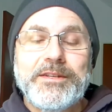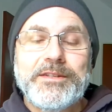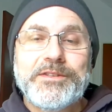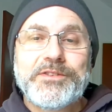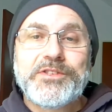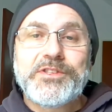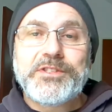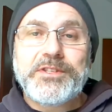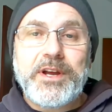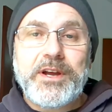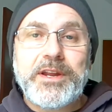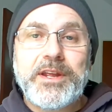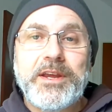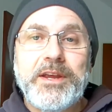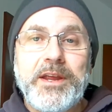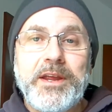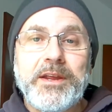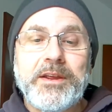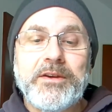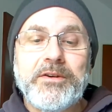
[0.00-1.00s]

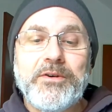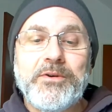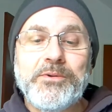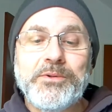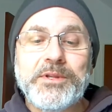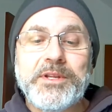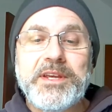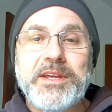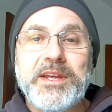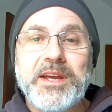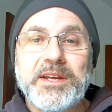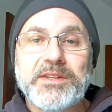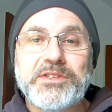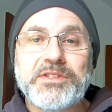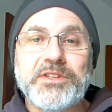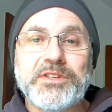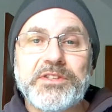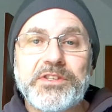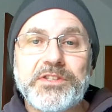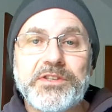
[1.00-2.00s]
Studying only
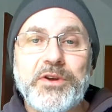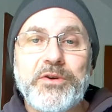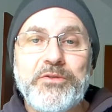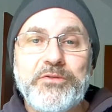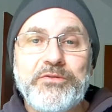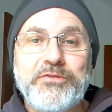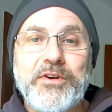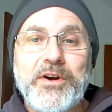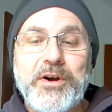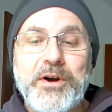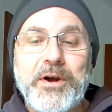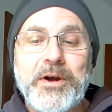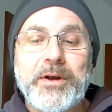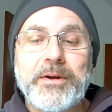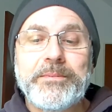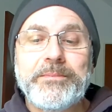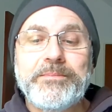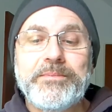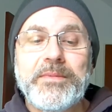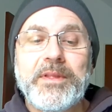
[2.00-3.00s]
gets us so
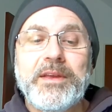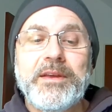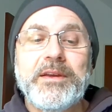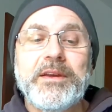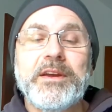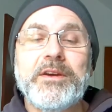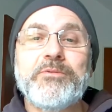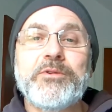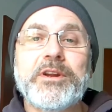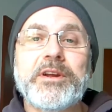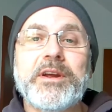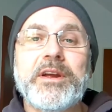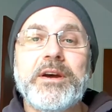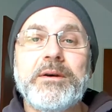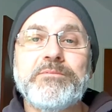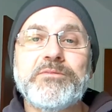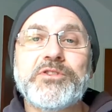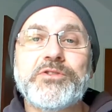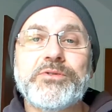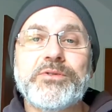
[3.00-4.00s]
far. And when it
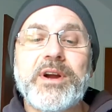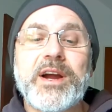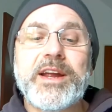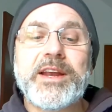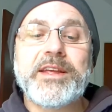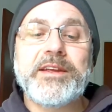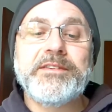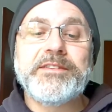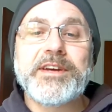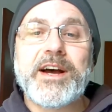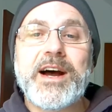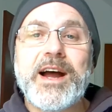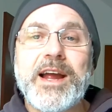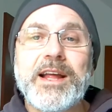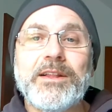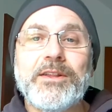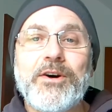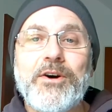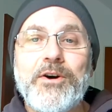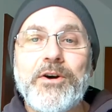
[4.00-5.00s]
comes to writing
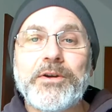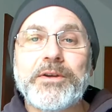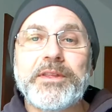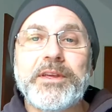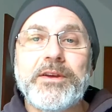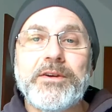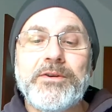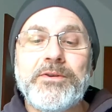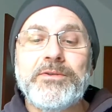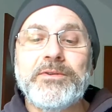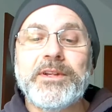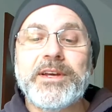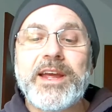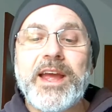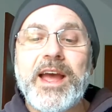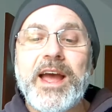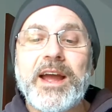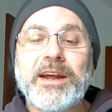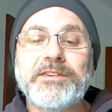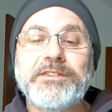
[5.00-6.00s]
dialogue, the
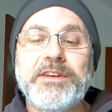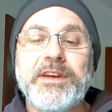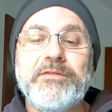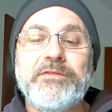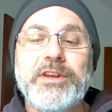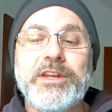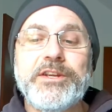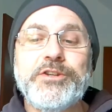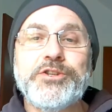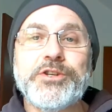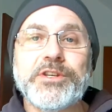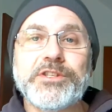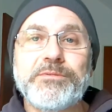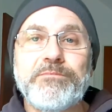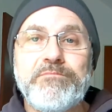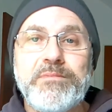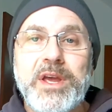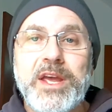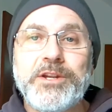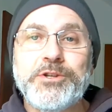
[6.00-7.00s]
only activity just
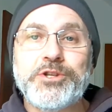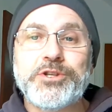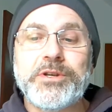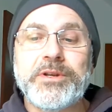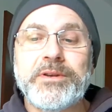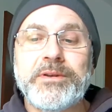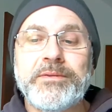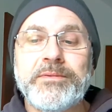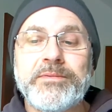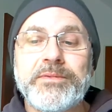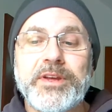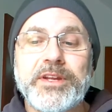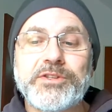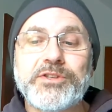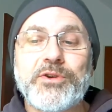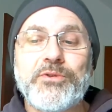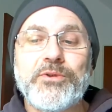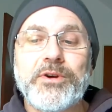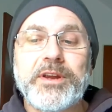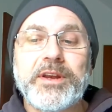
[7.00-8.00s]
mentioned
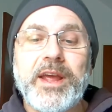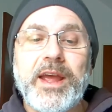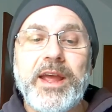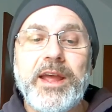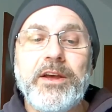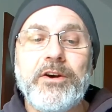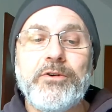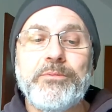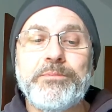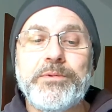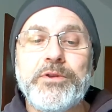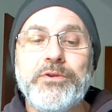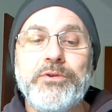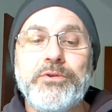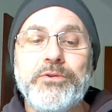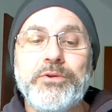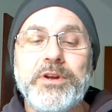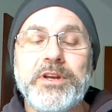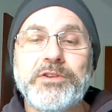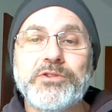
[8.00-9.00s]
that's going to help
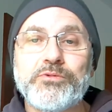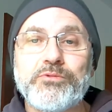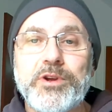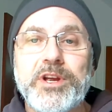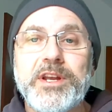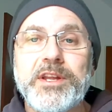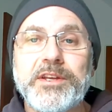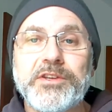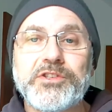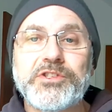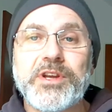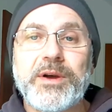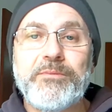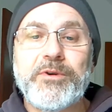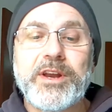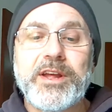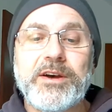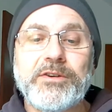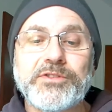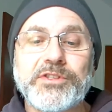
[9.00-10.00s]
you is reading
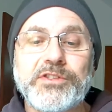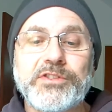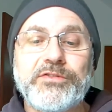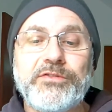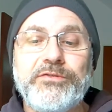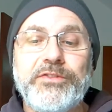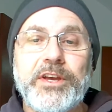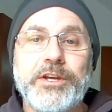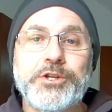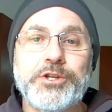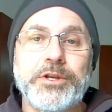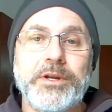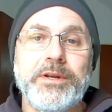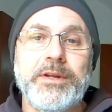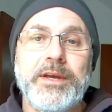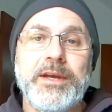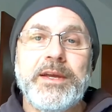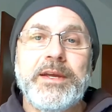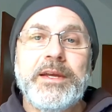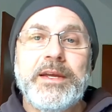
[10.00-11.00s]
someone else's fiction.
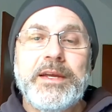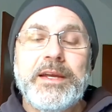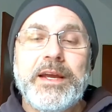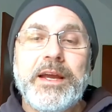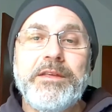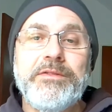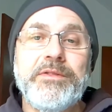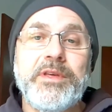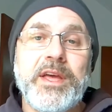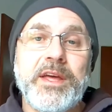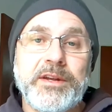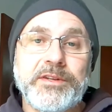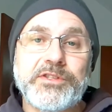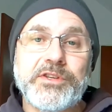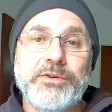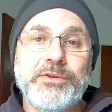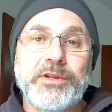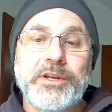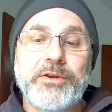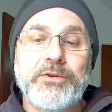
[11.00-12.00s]
And then it's
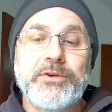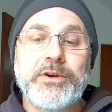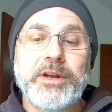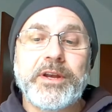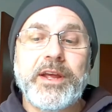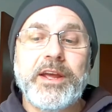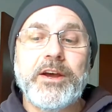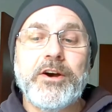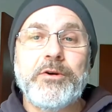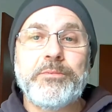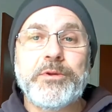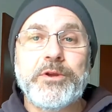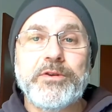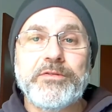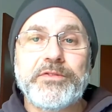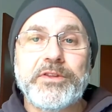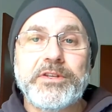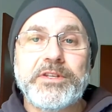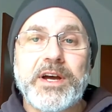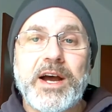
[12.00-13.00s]
only going to help you
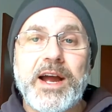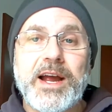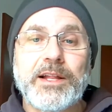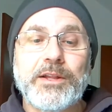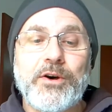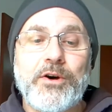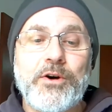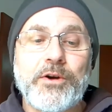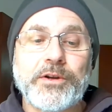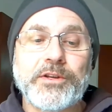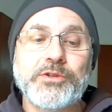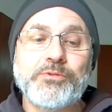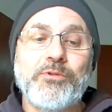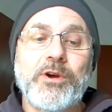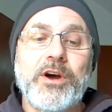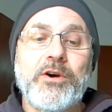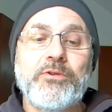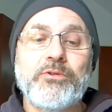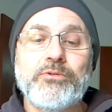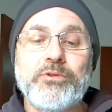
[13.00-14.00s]
if the dialogue is
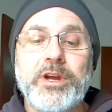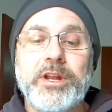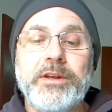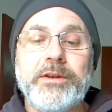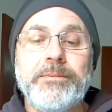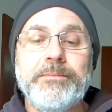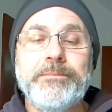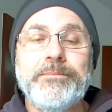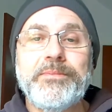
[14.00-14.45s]
well written.